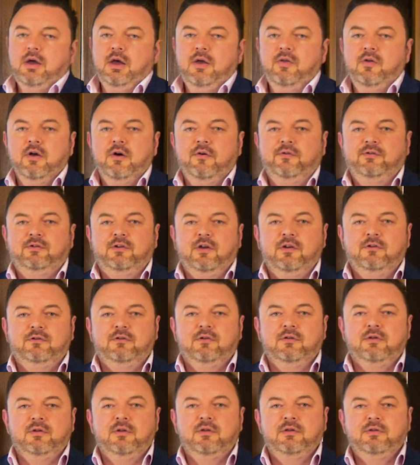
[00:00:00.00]
in the
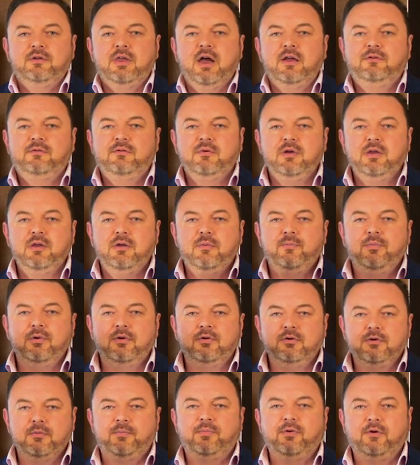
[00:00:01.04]
off-season. That's when you
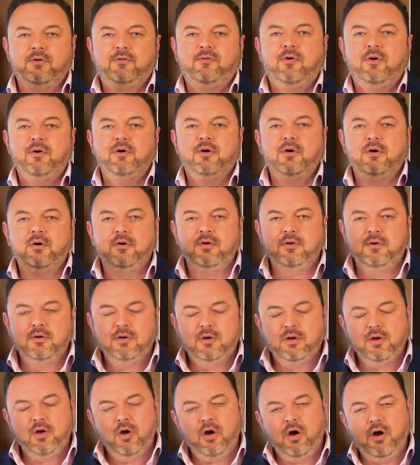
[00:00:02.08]
build your portfolio,
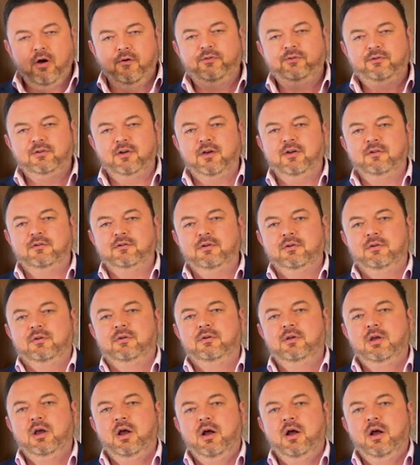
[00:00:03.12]
off-season.